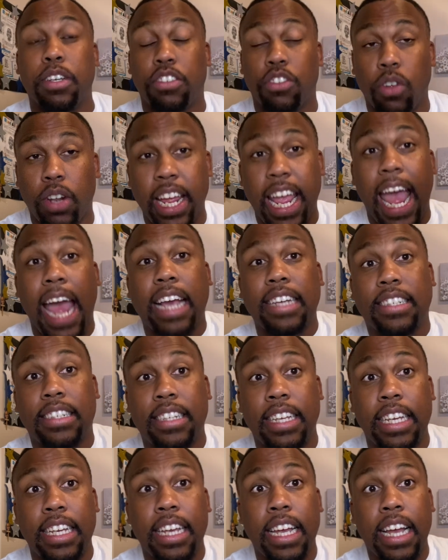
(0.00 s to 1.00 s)
So they
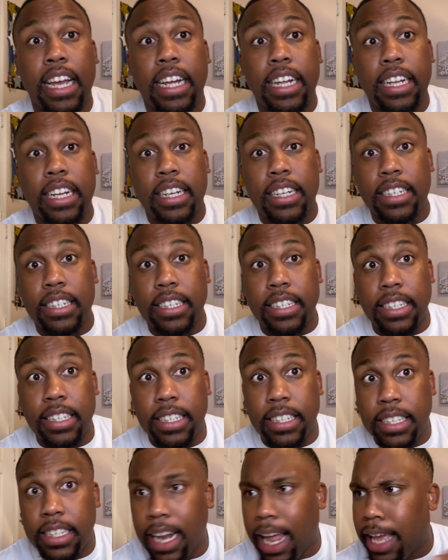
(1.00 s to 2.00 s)
actually,
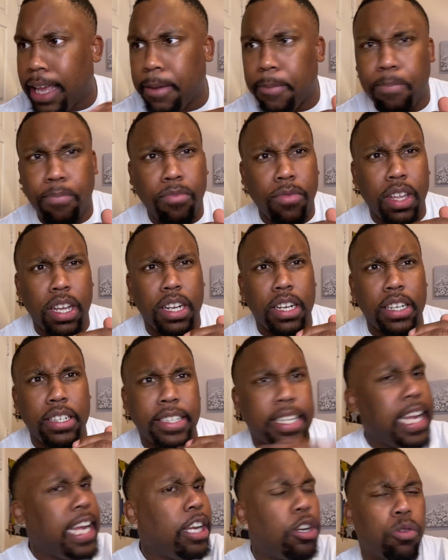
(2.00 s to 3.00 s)
like,
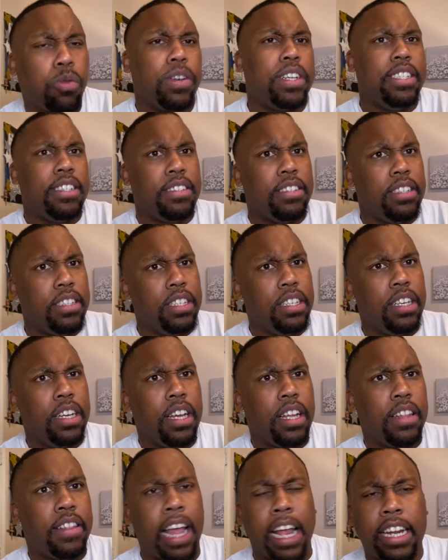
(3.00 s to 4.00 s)
decreased.
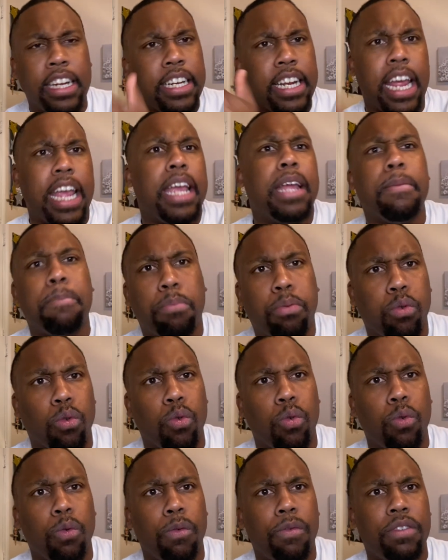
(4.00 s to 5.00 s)
They didn't
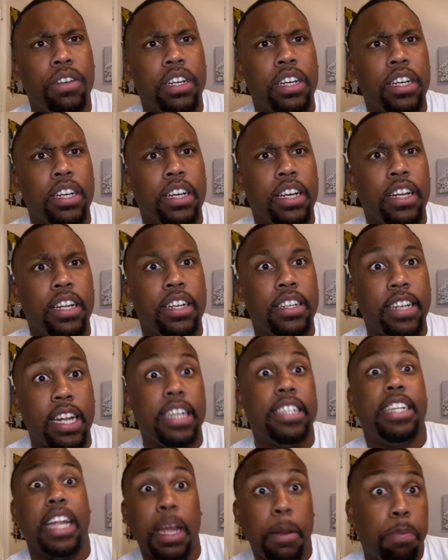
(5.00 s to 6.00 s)
improve, they
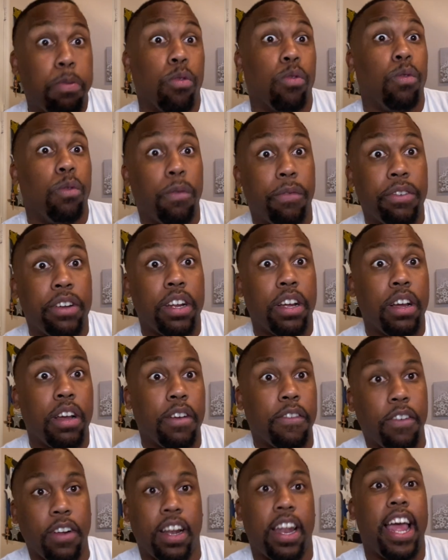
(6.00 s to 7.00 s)
deproved,
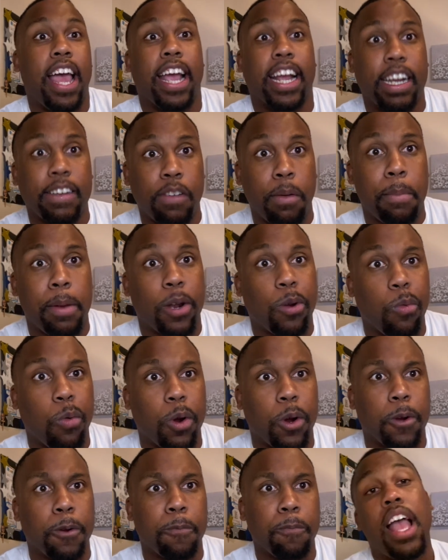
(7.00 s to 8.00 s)
for lack of a better
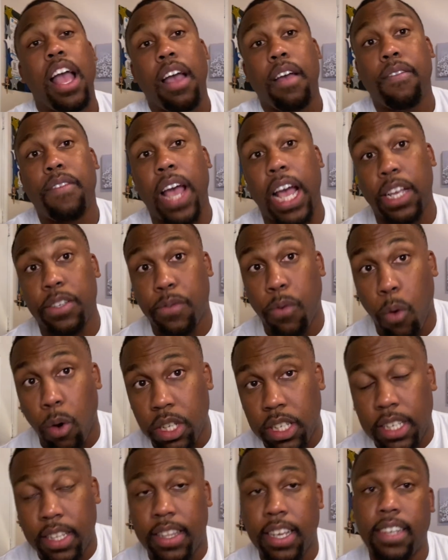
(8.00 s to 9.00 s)
word. Fast
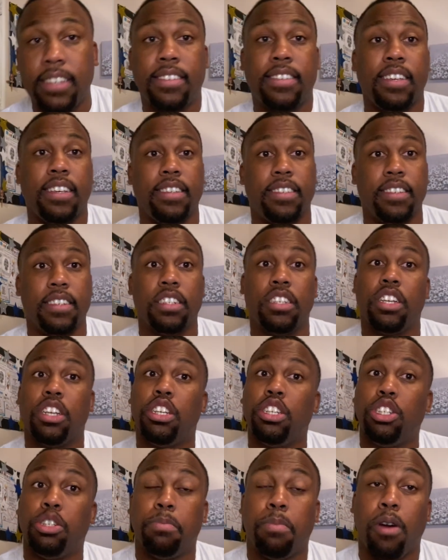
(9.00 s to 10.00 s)
forward to this season,
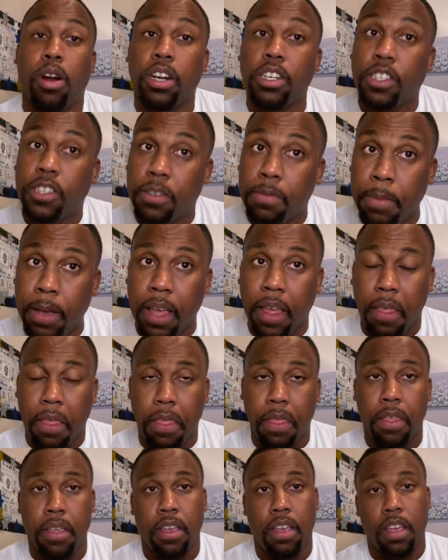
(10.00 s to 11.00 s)
Jabari
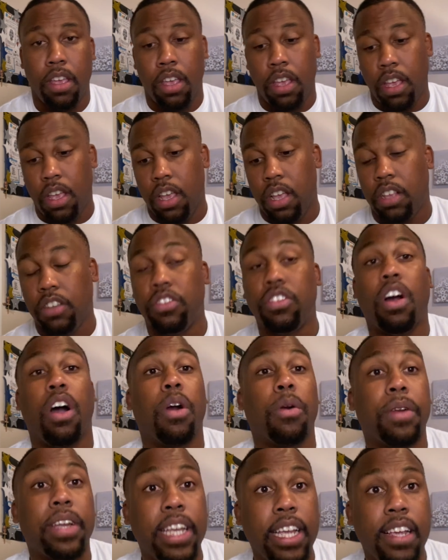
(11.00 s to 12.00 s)
Smith,
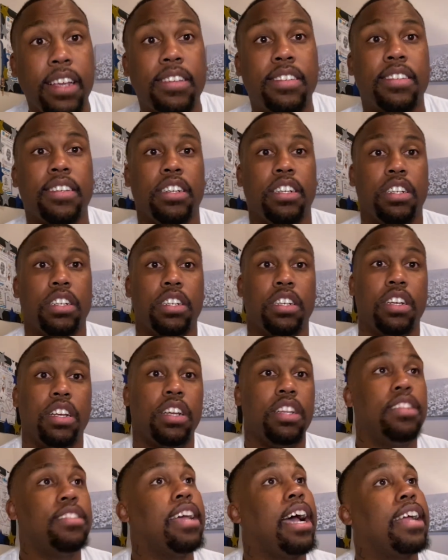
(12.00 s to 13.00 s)
Tari Eason,
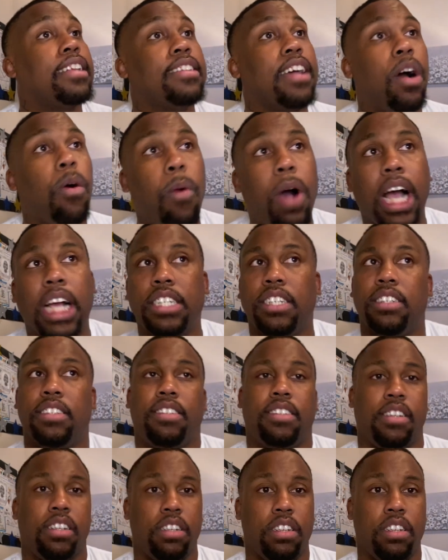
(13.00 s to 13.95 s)
Ty Washington.